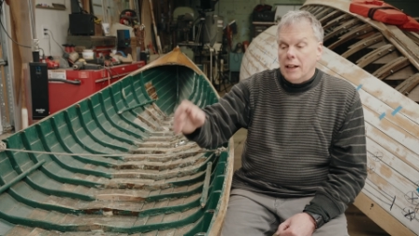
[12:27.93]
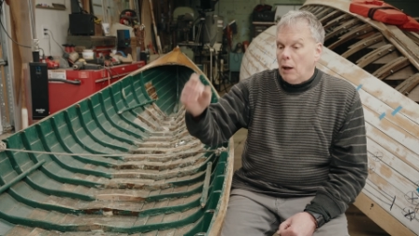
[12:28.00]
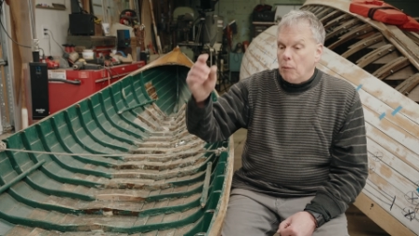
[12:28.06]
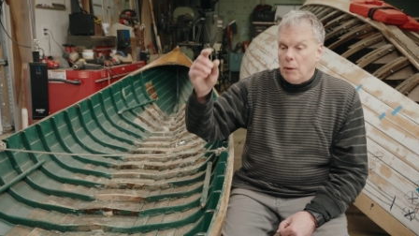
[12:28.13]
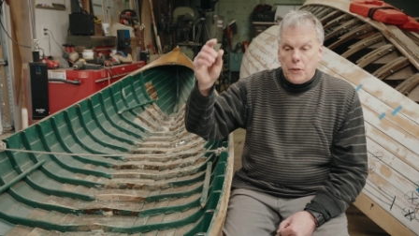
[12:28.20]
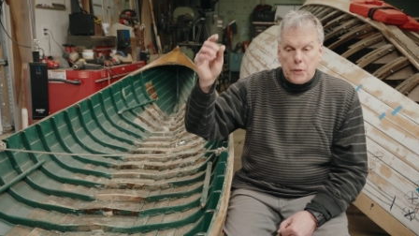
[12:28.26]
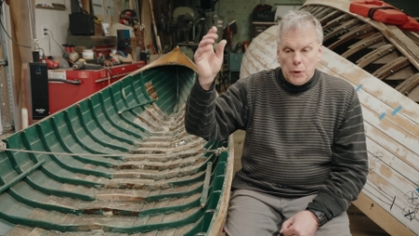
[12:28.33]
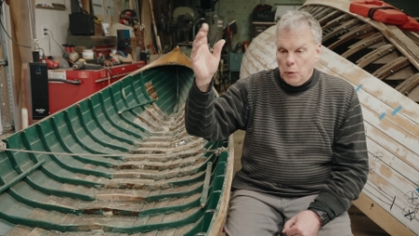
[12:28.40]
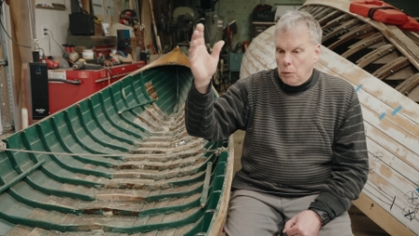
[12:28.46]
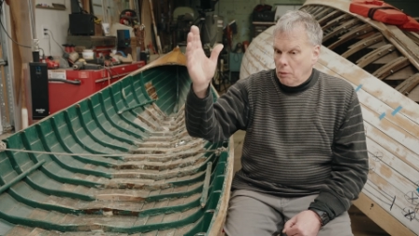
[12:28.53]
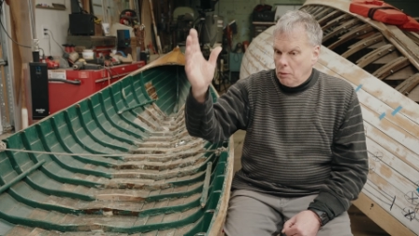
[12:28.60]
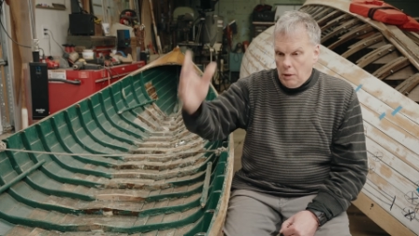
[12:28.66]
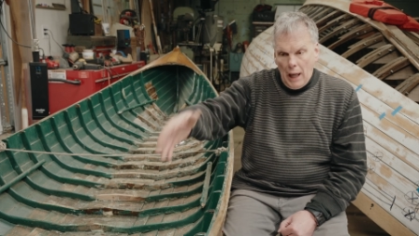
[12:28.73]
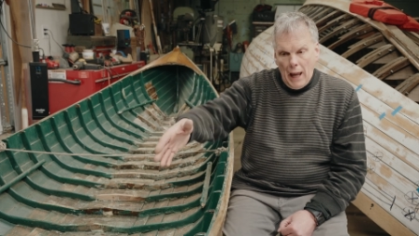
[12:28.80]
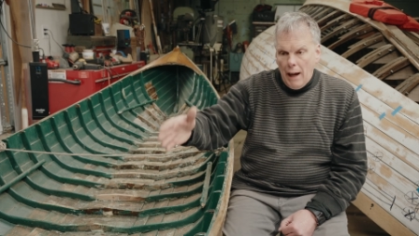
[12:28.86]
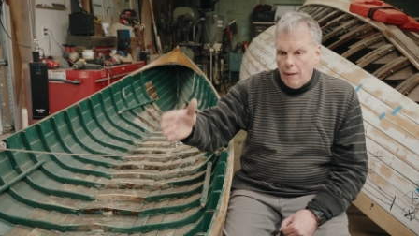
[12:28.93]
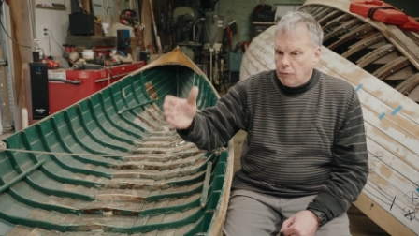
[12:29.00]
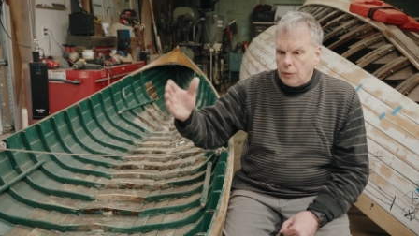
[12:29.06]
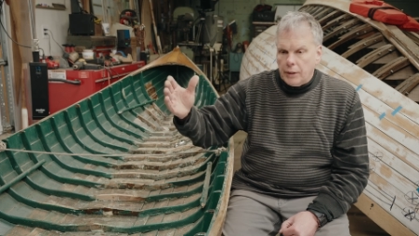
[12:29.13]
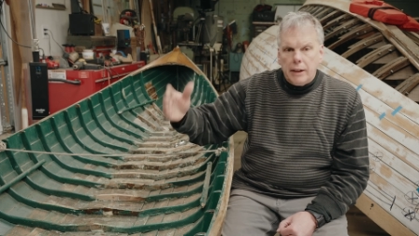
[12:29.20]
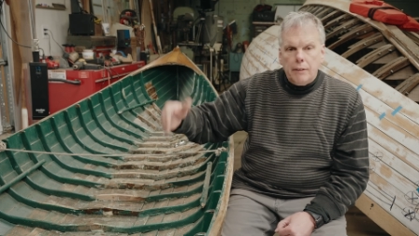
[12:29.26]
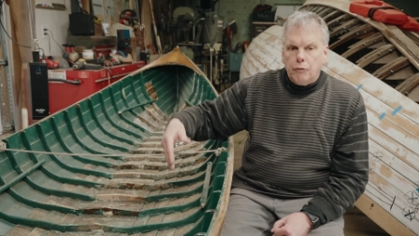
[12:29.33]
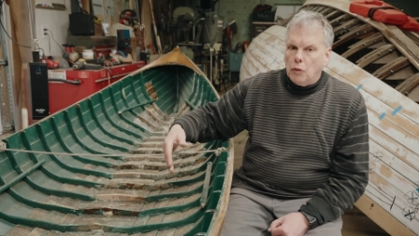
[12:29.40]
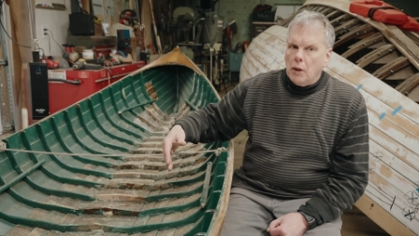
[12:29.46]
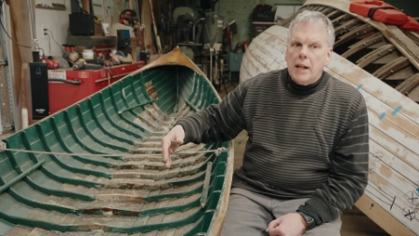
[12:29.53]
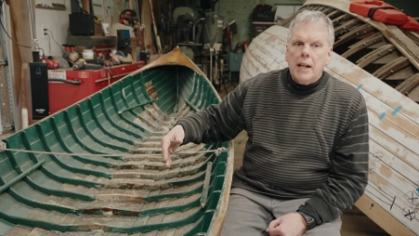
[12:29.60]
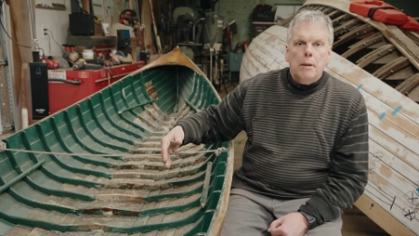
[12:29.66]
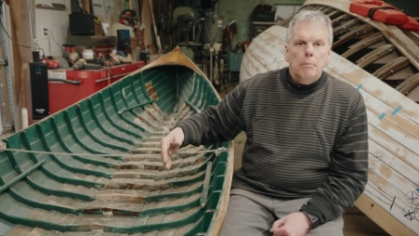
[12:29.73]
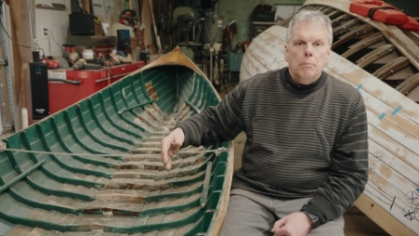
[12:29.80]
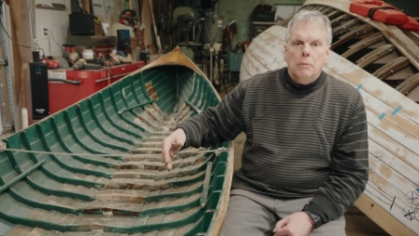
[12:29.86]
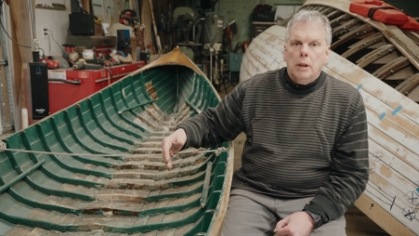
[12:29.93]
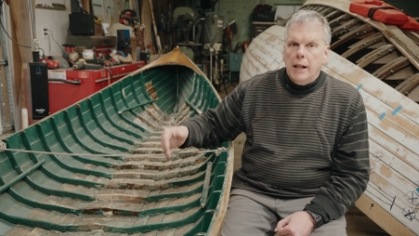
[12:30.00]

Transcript: I went through every frame